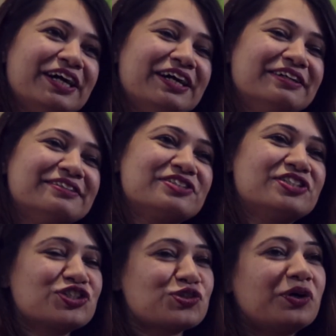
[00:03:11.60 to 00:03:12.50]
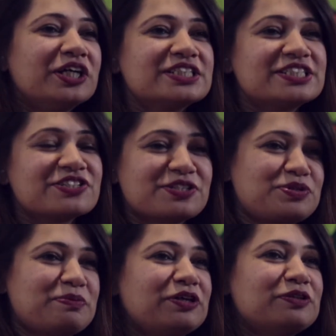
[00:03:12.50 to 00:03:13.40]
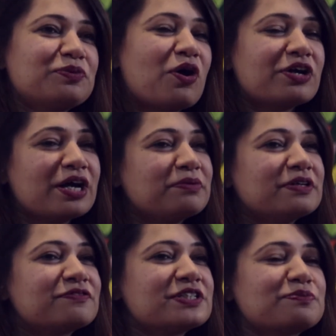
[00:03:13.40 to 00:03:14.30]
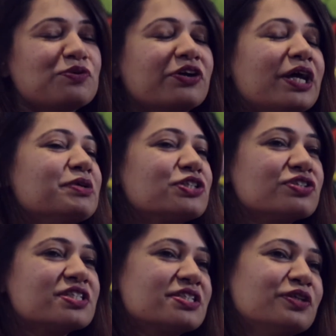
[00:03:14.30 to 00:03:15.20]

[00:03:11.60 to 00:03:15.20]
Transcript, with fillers: uh, the short description about the program. If this program interests